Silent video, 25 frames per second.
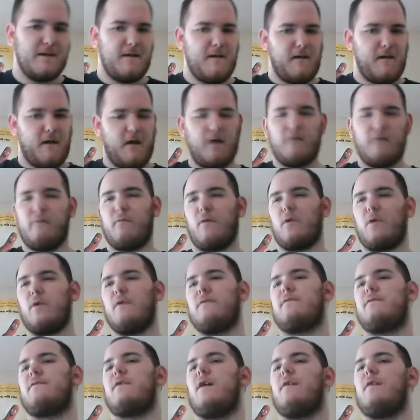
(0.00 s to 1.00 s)
of the
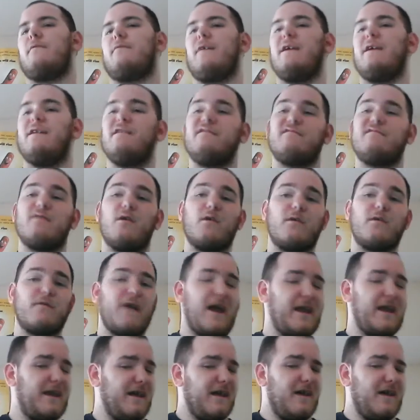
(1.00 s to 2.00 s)
good stuff. And it shows
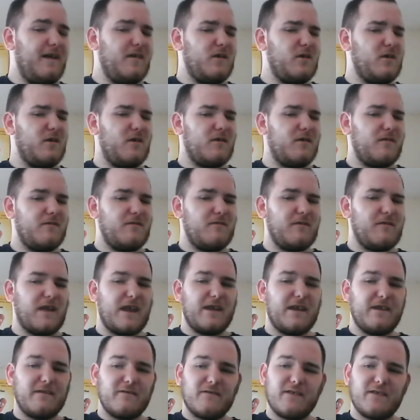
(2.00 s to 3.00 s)
that, and
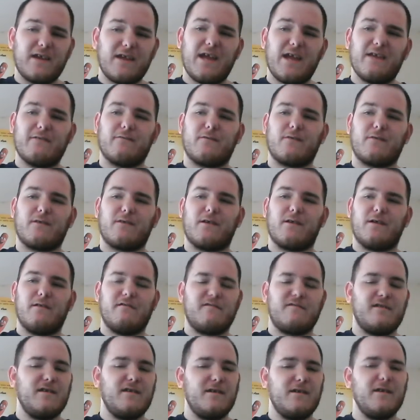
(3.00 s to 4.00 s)
again,
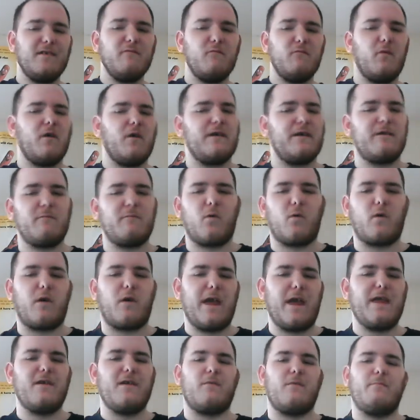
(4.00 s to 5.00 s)
game one is more
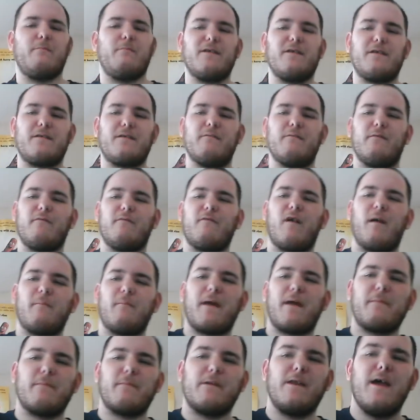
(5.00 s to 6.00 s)
hit or miss, it's not
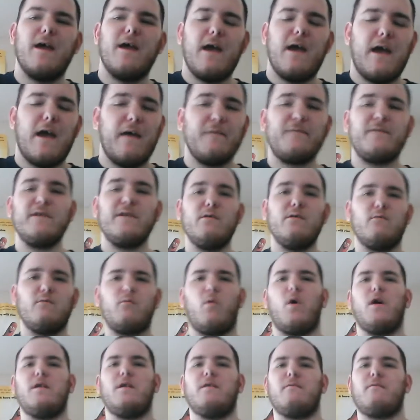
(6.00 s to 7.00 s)
bad. But it's game
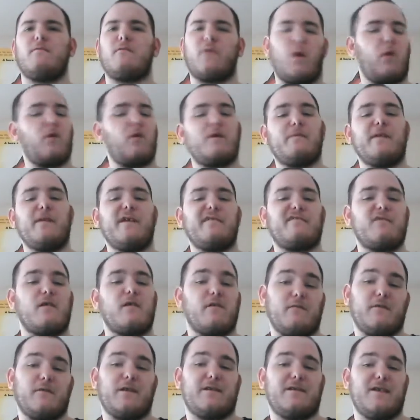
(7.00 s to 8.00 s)
one with the only show
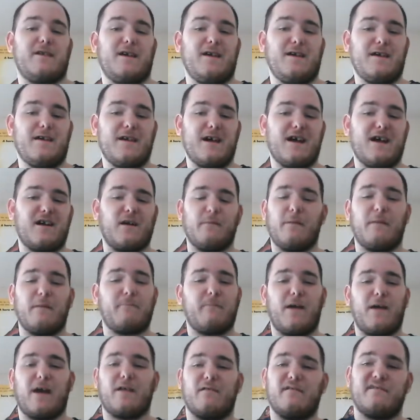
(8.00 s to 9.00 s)
in which, I'm a bit
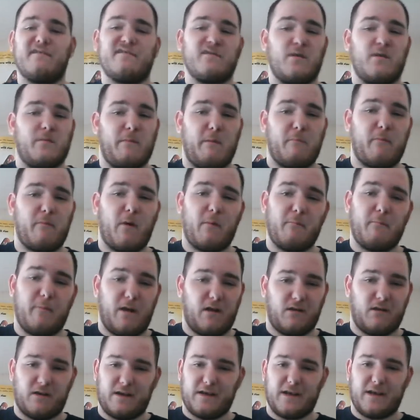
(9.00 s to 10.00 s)
bad with the show, but
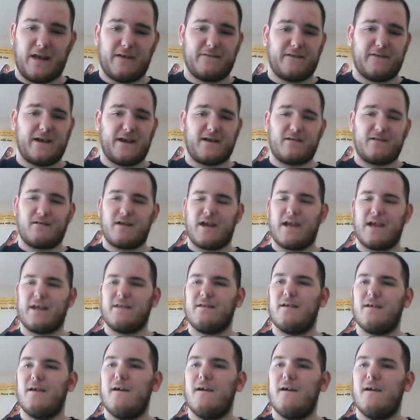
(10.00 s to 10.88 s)
primarily not that great.